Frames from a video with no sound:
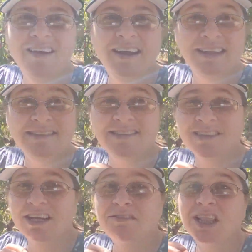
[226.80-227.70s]
and I still
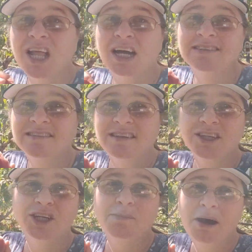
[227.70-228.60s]
have lots to
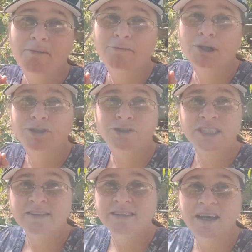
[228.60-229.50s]
learn about fruit
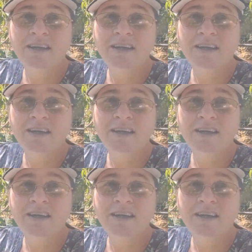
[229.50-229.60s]
trees.